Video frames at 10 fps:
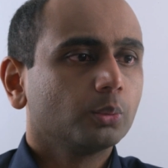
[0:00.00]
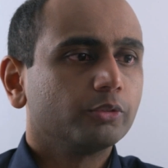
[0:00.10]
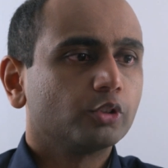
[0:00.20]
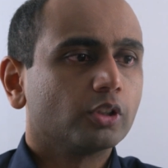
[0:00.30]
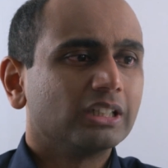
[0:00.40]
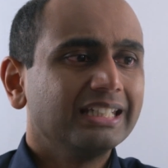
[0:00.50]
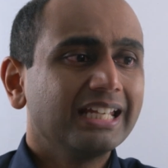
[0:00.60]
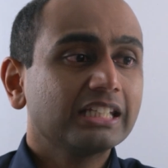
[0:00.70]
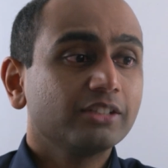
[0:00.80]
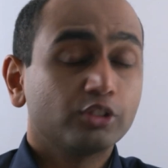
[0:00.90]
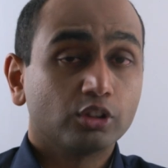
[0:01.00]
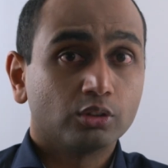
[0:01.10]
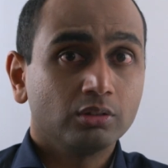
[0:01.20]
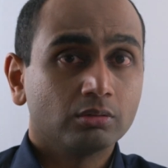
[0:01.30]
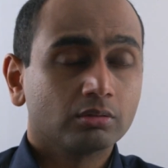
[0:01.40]
We've got negative
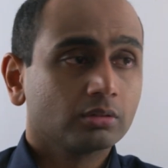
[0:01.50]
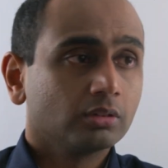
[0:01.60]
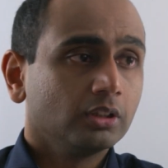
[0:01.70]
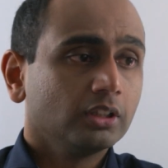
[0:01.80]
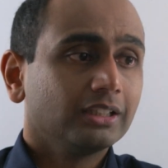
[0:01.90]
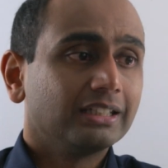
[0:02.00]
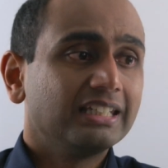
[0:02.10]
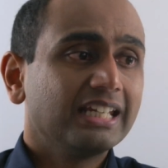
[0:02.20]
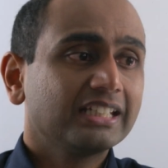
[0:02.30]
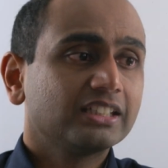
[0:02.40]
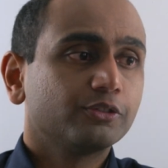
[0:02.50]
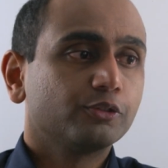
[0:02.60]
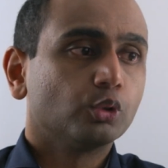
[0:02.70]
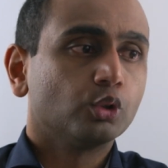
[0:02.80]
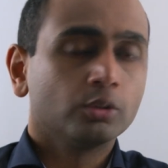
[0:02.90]
2, negative
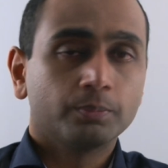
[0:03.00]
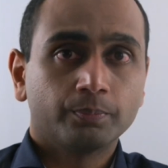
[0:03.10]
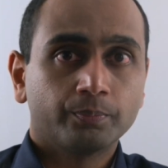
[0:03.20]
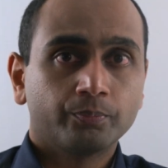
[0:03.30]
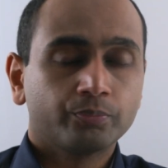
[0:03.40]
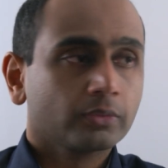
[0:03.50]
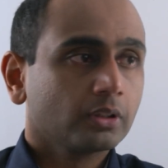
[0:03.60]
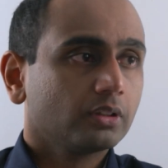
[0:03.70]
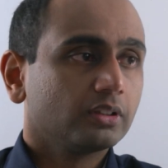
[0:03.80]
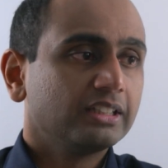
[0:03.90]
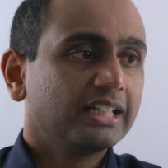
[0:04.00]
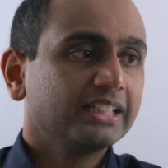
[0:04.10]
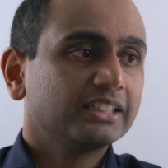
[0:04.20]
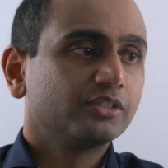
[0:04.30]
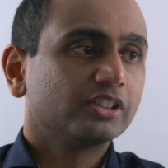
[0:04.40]
4, negative